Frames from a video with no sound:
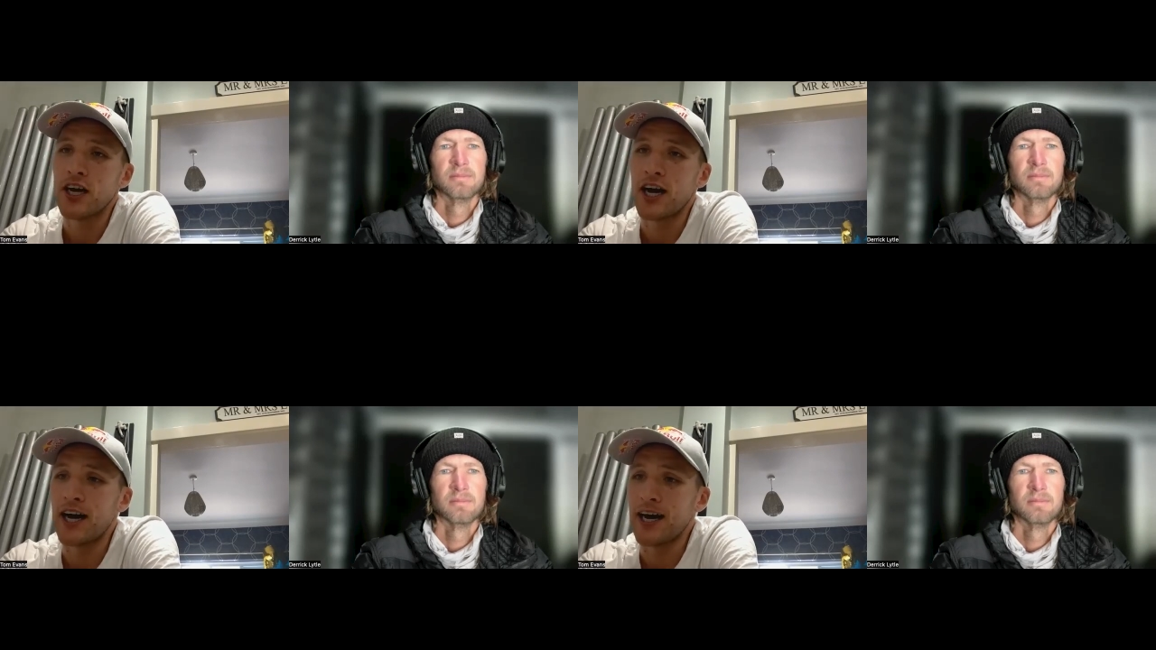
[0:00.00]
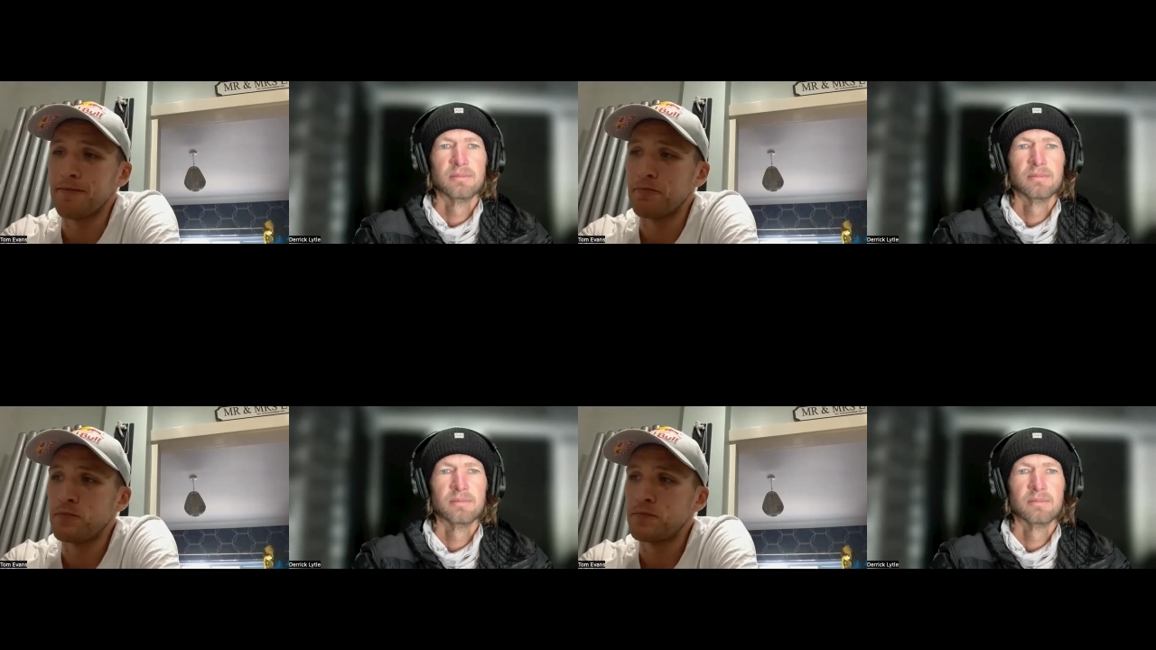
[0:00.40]

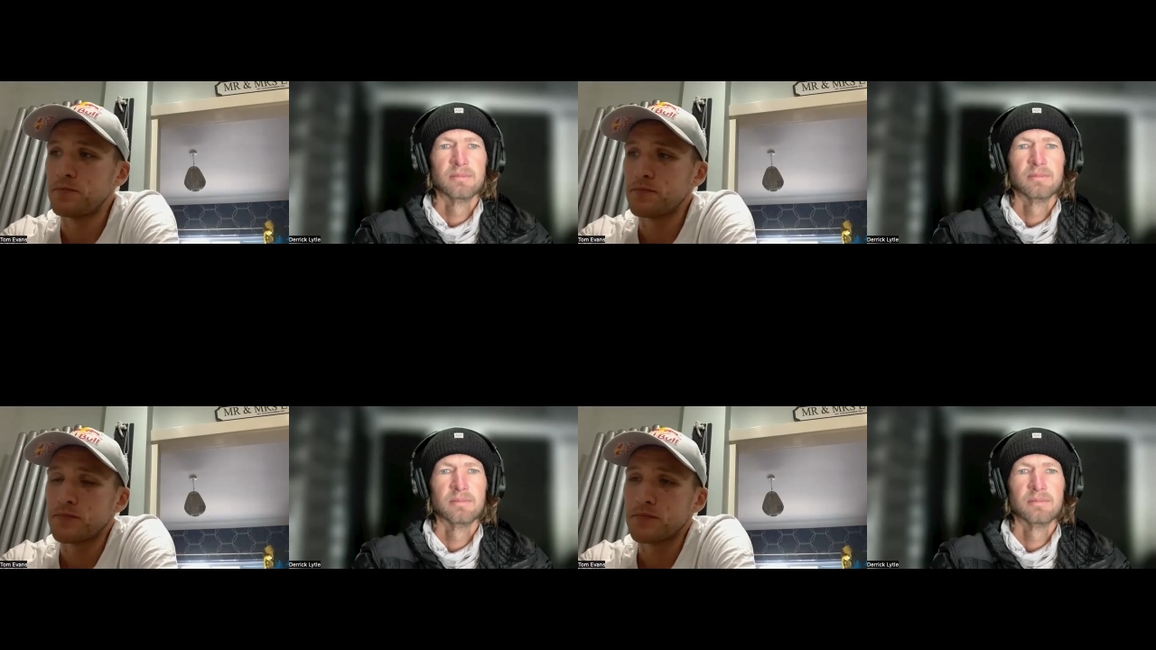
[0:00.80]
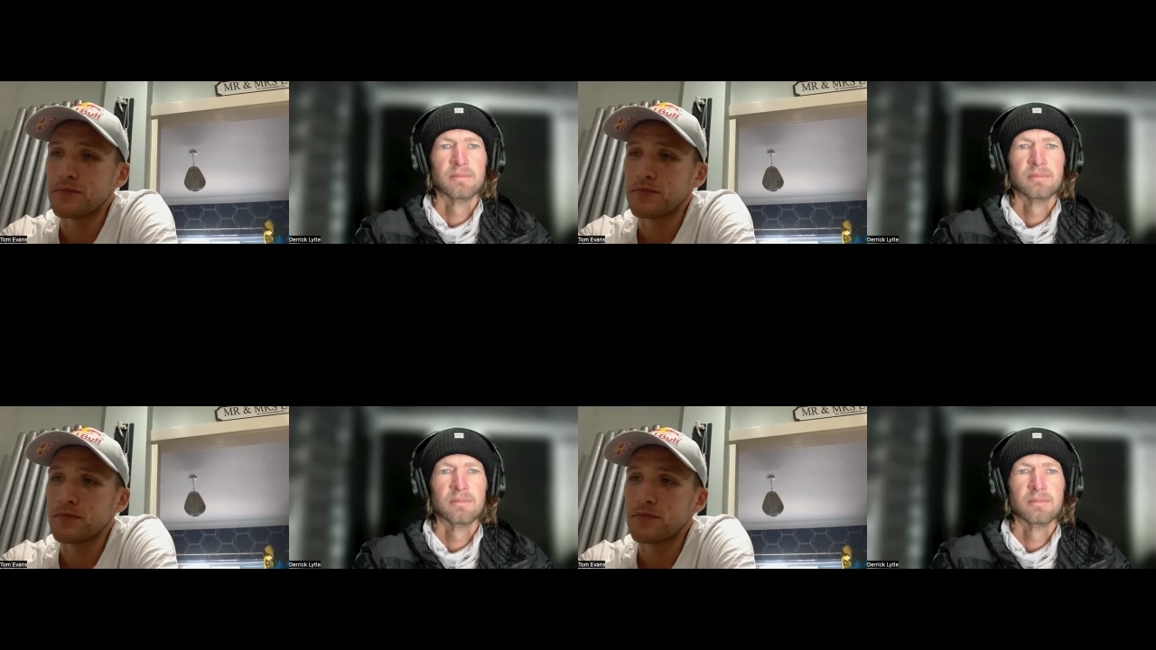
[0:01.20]
Speaker 1: Um,
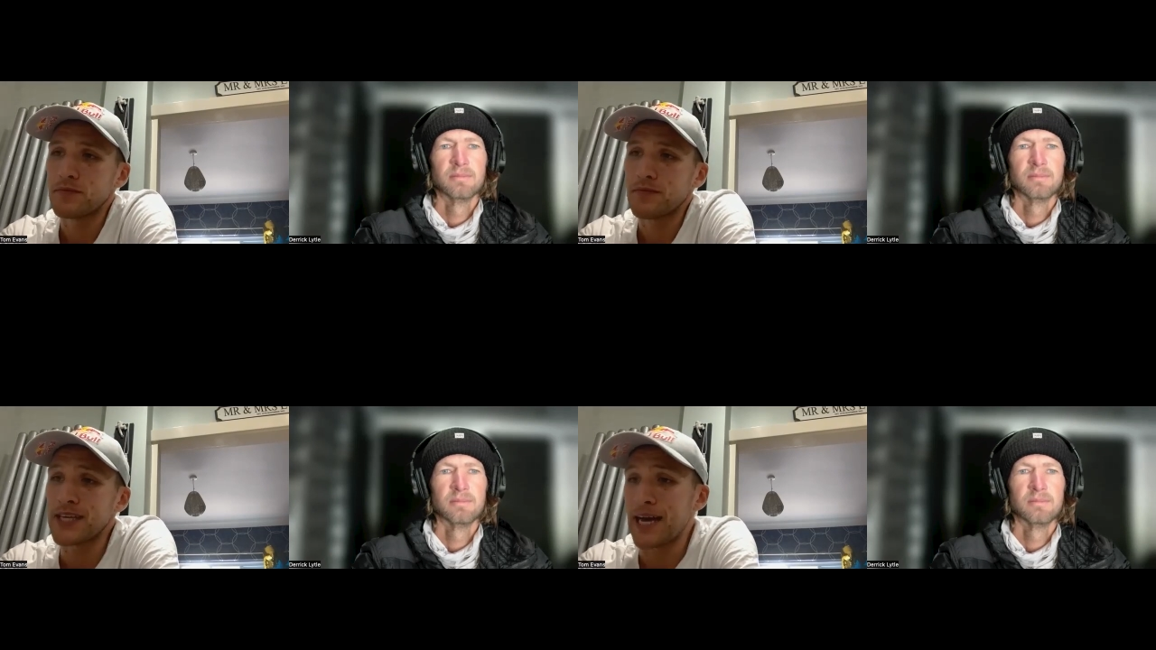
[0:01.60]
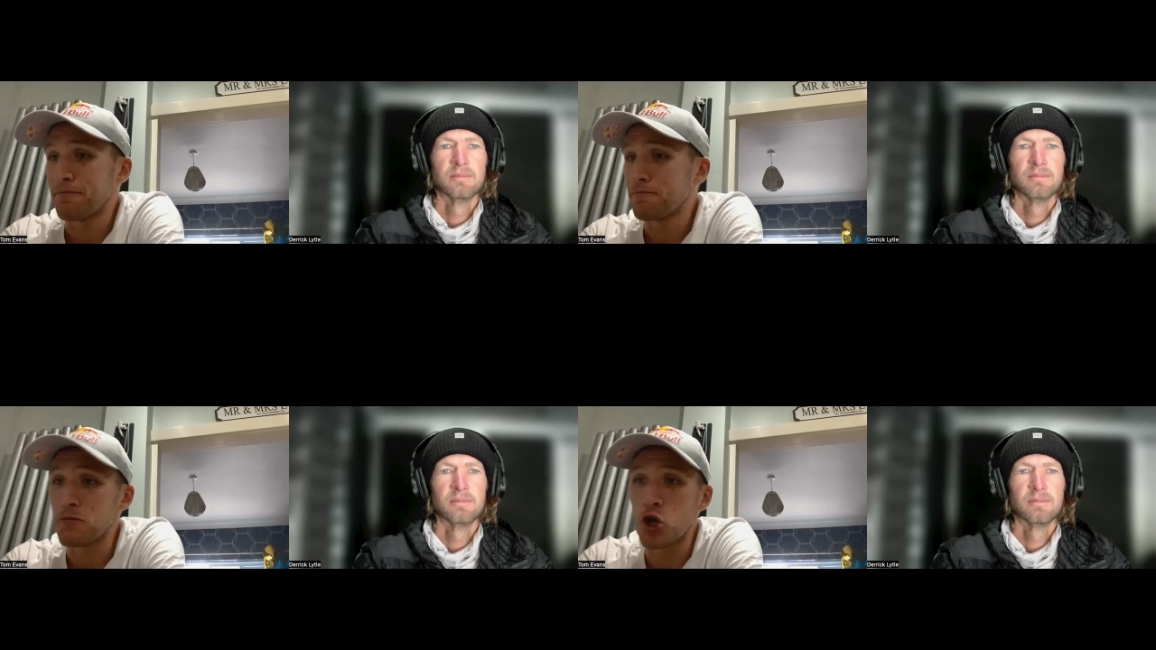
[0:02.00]
yeah,
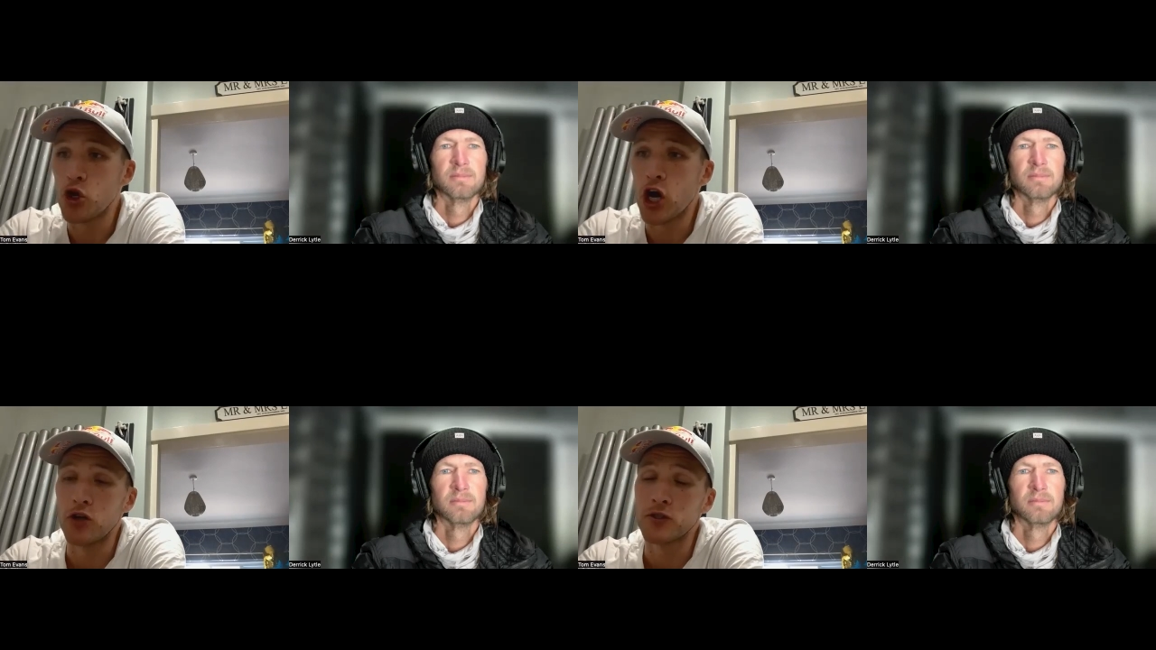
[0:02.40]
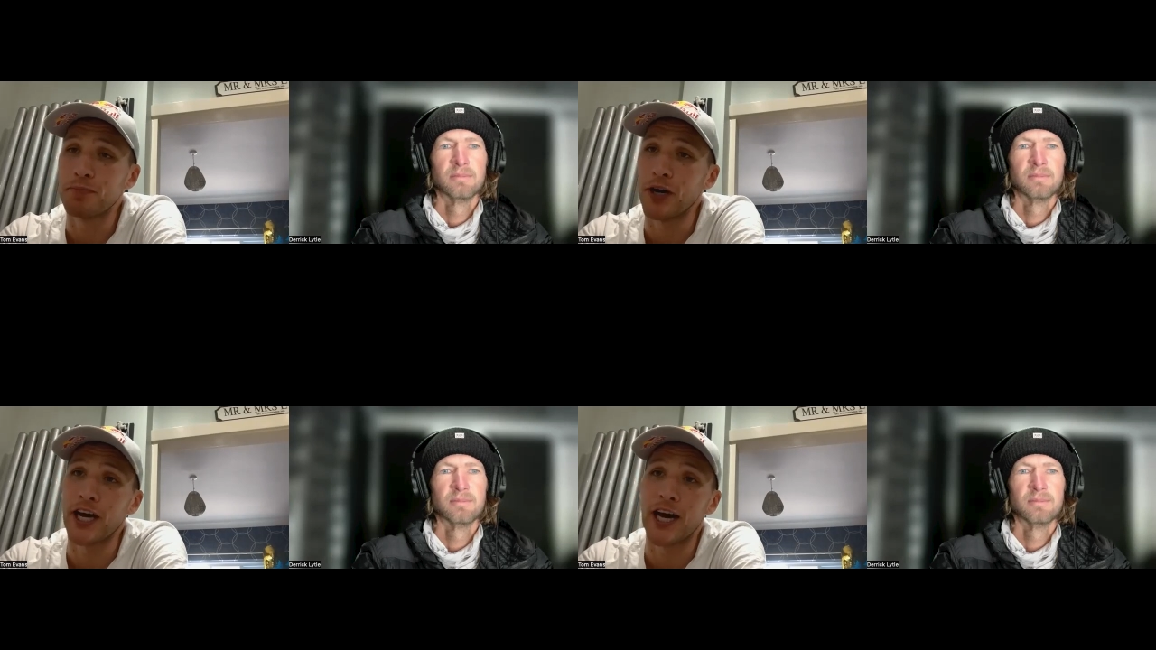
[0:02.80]
who knows?
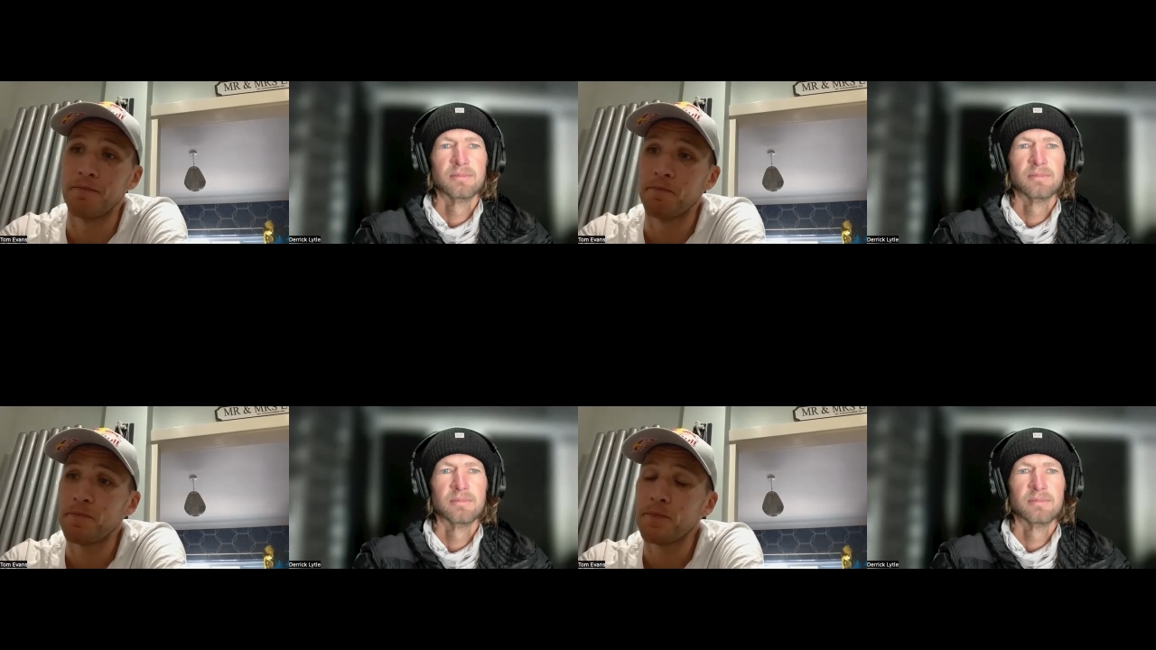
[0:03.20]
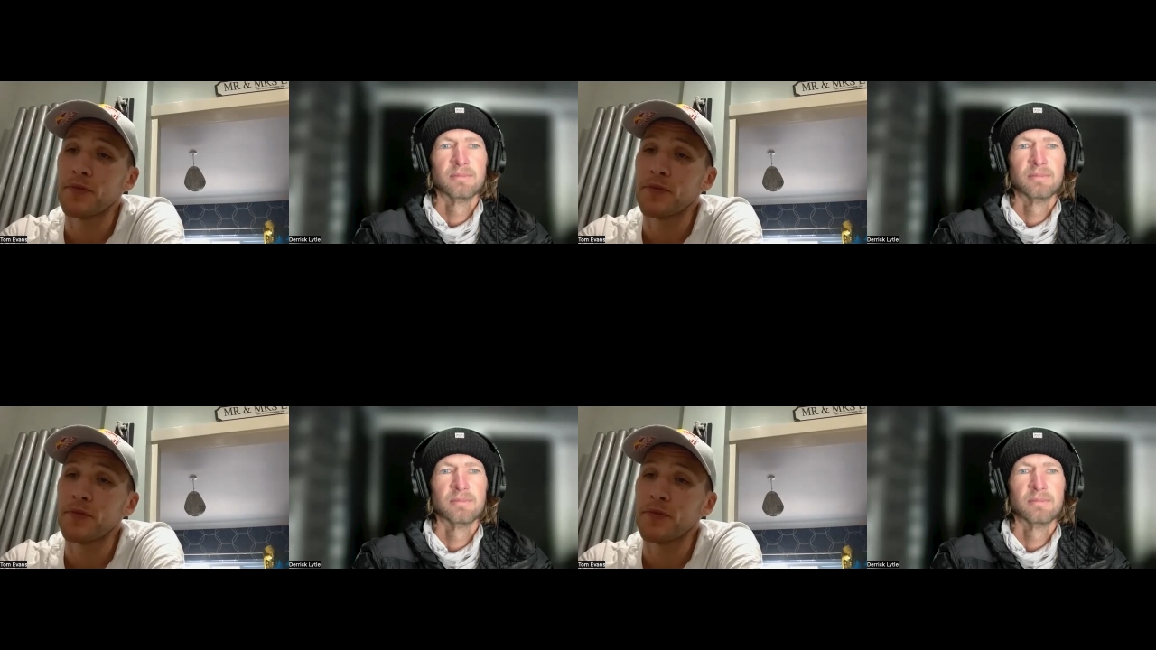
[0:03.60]
But um,